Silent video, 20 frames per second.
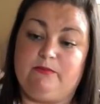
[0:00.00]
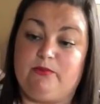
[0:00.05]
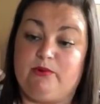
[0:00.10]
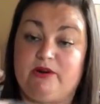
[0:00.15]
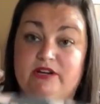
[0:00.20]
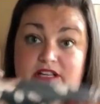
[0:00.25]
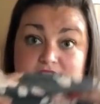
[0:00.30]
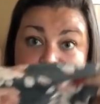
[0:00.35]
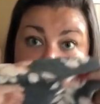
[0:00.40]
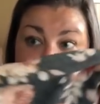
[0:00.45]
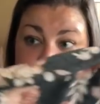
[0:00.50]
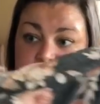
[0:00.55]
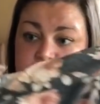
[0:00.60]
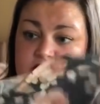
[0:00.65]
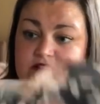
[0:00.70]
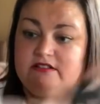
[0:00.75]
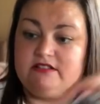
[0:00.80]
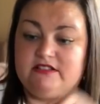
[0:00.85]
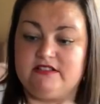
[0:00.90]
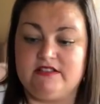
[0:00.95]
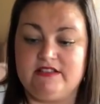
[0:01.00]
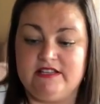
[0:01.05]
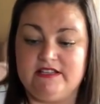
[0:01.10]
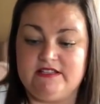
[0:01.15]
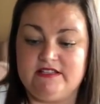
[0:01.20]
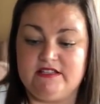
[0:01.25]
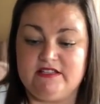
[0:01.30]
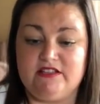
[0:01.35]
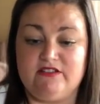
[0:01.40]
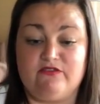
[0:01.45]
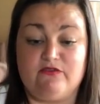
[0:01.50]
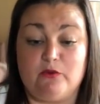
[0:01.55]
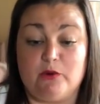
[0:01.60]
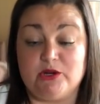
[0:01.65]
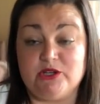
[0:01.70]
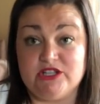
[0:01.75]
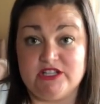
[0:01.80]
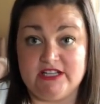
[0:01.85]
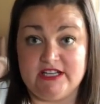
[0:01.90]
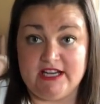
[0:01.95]
Pretty colors. This is the
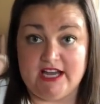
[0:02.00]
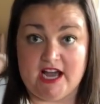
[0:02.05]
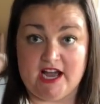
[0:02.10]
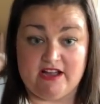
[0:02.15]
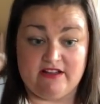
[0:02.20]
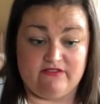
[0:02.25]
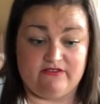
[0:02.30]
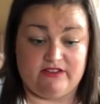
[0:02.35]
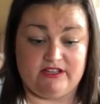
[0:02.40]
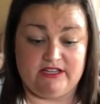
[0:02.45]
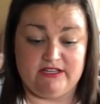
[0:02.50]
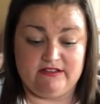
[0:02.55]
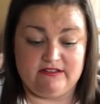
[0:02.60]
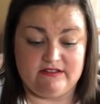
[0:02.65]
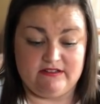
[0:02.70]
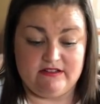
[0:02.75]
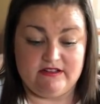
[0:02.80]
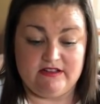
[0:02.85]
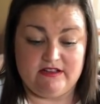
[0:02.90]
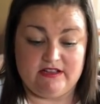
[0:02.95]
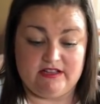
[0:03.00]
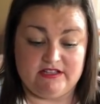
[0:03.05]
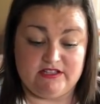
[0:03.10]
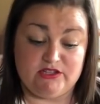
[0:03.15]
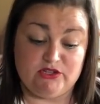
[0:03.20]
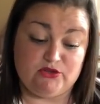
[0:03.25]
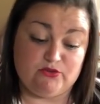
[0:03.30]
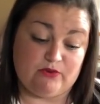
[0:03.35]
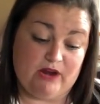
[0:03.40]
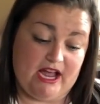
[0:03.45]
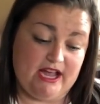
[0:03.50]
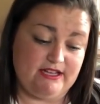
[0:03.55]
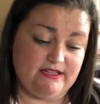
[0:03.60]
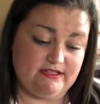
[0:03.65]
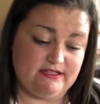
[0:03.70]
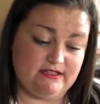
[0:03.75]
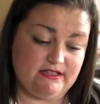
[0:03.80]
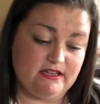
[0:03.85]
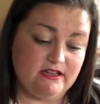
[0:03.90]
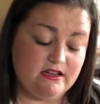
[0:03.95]
Fortune and Ivy. It's a
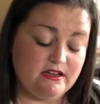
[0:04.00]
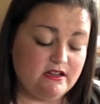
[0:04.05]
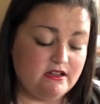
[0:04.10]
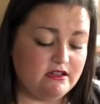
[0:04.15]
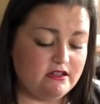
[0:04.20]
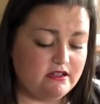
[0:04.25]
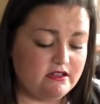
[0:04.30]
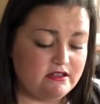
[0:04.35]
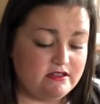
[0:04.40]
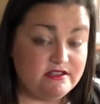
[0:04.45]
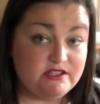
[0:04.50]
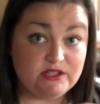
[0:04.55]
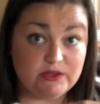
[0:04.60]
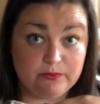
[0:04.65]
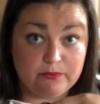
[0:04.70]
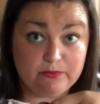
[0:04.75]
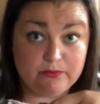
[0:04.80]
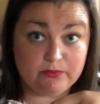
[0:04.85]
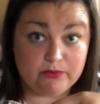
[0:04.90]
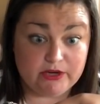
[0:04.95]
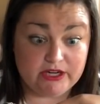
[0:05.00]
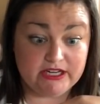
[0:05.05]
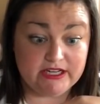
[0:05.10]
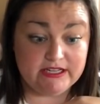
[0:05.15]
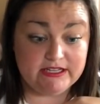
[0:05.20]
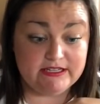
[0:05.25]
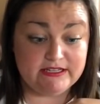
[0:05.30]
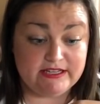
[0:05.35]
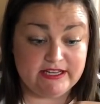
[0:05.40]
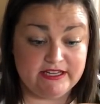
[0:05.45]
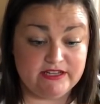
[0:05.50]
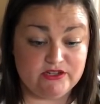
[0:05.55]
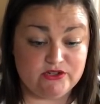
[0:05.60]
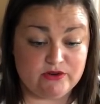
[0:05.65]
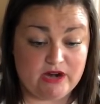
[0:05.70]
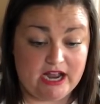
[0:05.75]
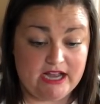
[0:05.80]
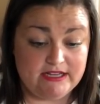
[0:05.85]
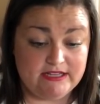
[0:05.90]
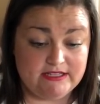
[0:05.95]
dress, Sabria knit
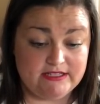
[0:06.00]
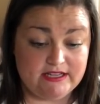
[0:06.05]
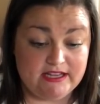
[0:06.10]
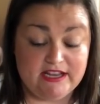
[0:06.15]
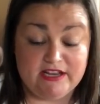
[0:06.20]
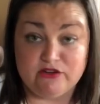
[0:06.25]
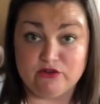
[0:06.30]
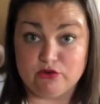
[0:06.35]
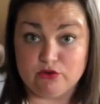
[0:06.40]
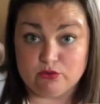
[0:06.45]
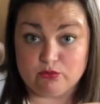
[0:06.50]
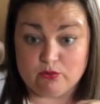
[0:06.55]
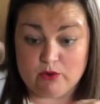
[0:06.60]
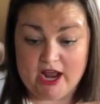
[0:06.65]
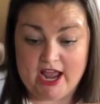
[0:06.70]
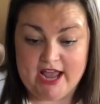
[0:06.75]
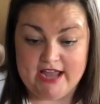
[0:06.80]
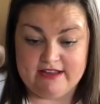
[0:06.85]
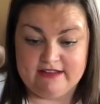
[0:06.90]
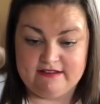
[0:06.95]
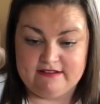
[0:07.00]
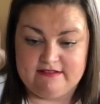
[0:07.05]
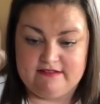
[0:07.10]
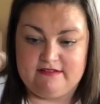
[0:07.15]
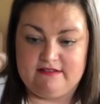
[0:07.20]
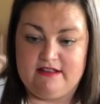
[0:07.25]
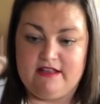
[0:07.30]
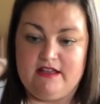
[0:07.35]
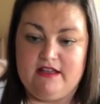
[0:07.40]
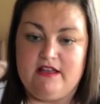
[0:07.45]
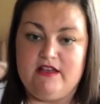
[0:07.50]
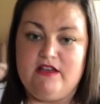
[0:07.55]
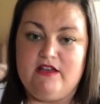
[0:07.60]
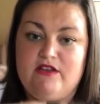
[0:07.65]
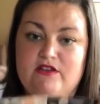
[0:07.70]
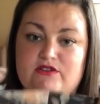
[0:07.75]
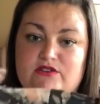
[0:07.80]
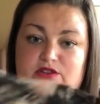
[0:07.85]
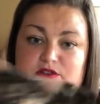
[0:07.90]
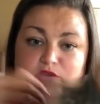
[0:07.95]
dress in gray.
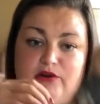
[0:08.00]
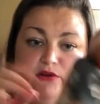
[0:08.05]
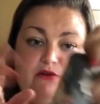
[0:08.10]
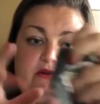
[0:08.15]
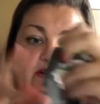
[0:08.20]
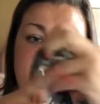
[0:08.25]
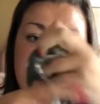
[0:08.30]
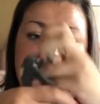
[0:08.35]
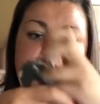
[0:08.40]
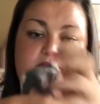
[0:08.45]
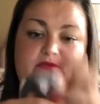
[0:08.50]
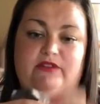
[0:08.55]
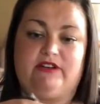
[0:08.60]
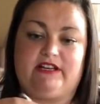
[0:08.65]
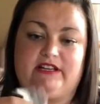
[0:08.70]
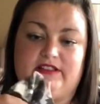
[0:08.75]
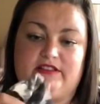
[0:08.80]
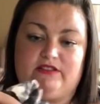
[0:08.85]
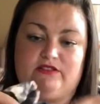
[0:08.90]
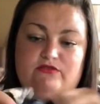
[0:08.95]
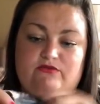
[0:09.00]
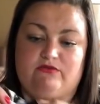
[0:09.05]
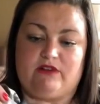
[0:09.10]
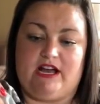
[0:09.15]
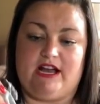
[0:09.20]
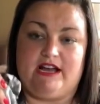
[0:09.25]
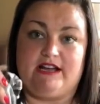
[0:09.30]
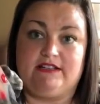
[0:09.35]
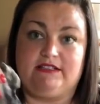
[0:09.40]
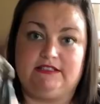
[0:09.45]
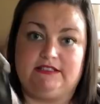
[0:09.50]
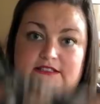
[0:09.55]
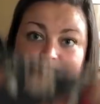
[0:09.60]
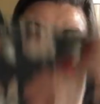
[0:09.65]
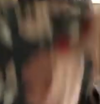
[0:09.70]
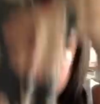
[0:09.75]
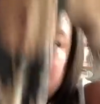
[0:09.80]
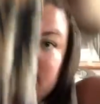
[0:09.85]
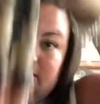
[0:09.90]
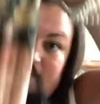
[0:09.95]
So if you look at the
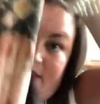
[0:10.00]
dress,